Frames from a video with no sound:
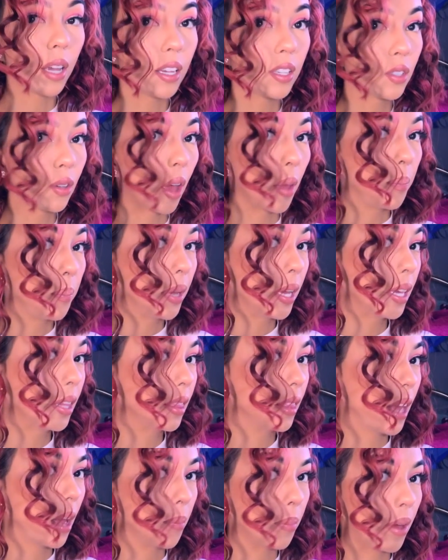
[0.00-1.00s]
Okay, so I
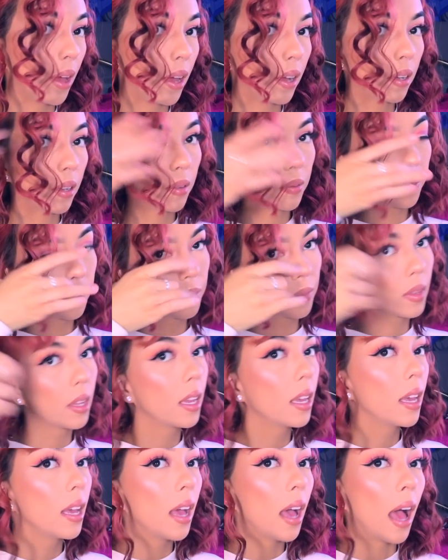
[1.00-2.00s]
pin that back.
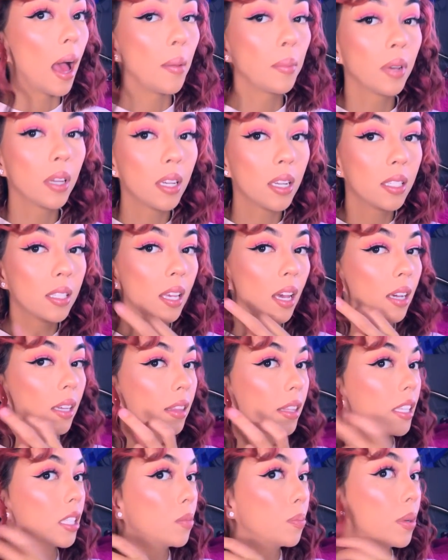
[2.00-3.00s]
I'm gonna tuck
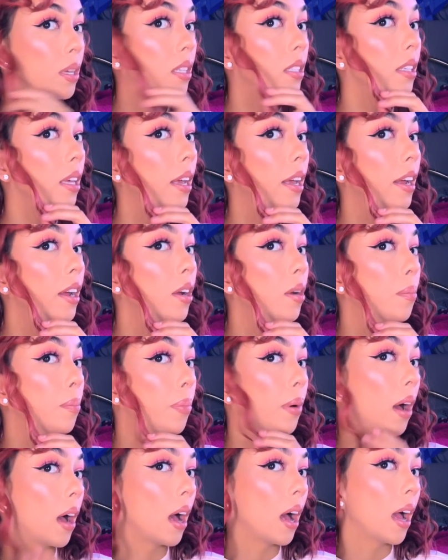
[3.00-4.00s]
this piece of hair
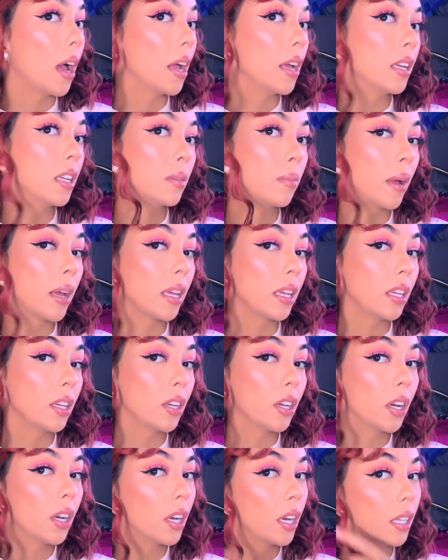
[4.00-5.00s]
behind my
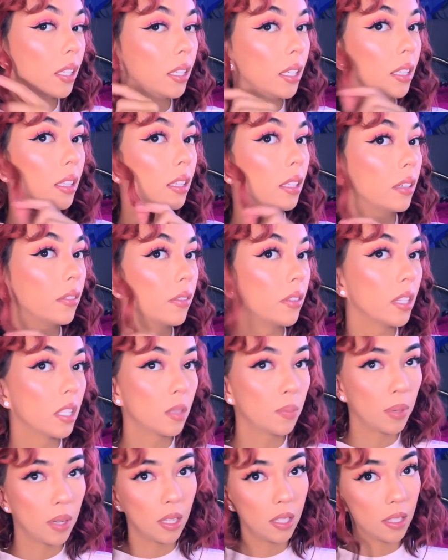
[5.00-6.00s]
ear and then leave
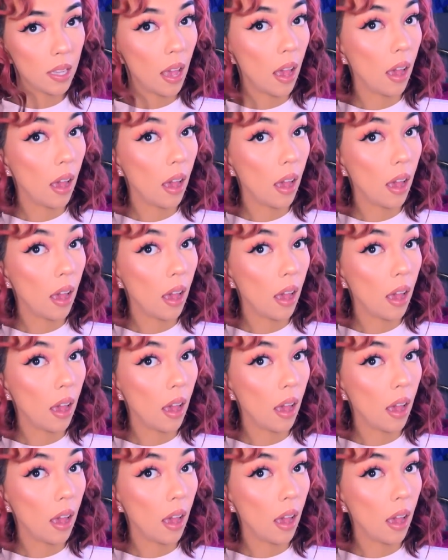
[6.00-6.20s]
this piece